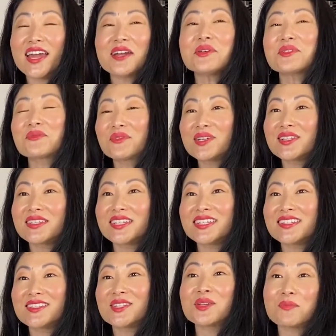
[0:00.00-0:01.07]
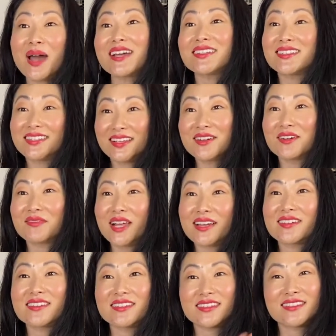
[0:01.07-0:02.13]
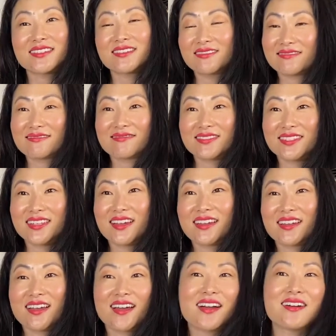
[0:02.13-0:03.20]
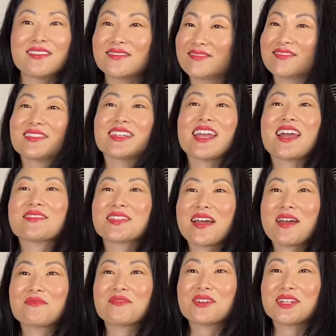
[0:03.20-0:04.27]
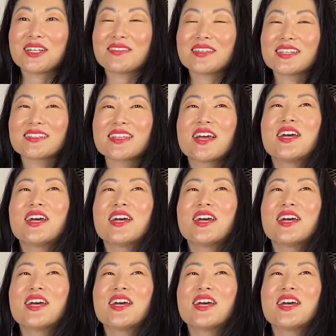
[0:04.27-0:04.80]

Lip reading: And I was really to myself. Like, I just was like, I don't really have time for any of this.